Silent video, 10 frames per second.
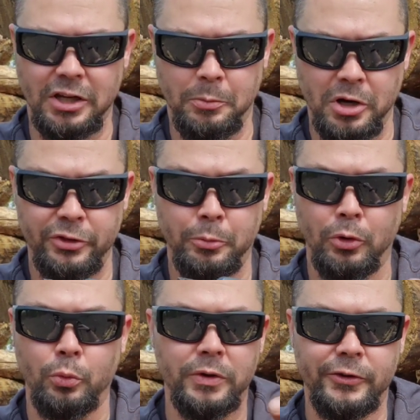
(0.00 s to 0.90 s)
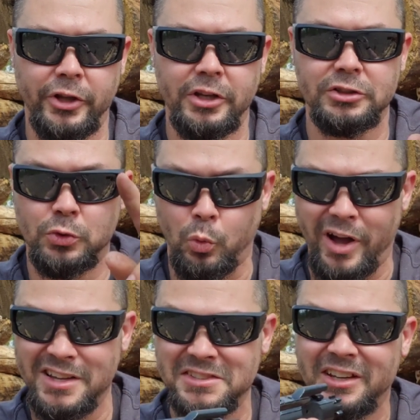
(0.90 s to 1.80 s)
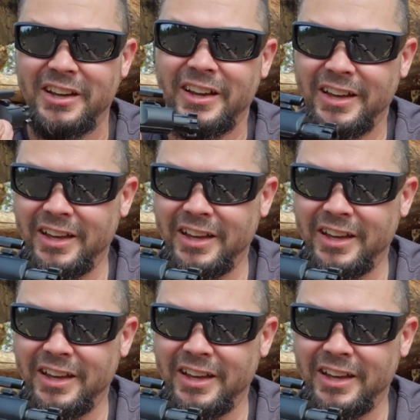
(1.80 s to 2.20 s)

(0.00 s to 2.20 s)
We've taken apart the bolt. We've cleaned it twice.